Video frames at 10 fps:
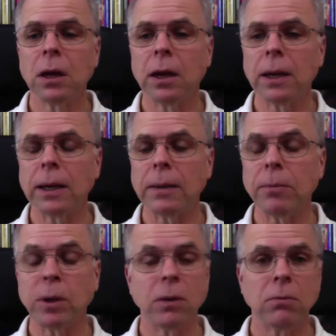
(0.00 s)

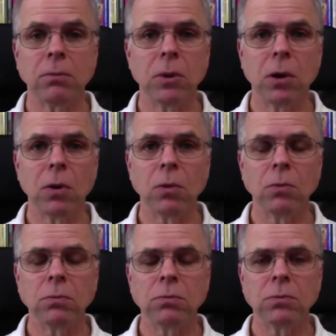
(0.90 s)
but
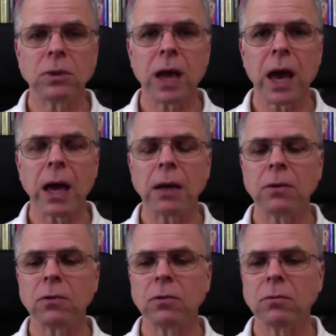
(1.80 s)
no
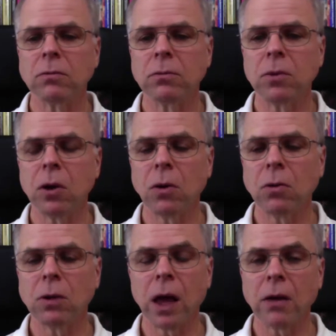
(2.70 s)
tags, no
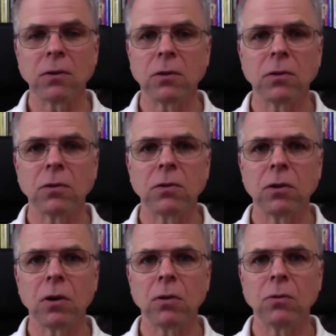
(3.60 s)
license,
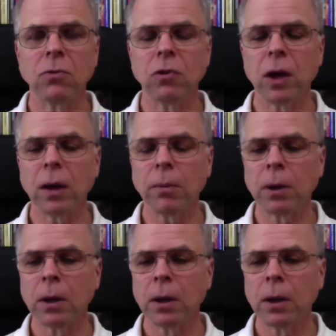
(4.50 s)
no chip.